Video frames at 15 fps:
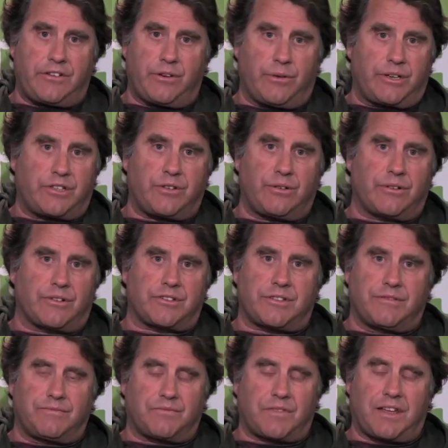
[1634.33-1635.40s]
doing
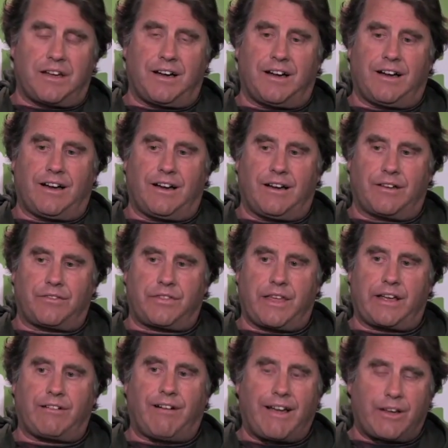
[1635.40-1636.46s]
tours. Uh,
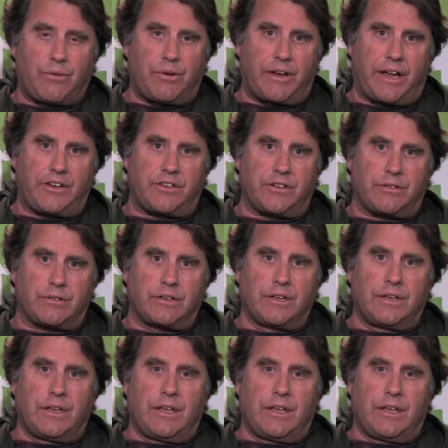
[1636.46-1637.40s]
they like what I do.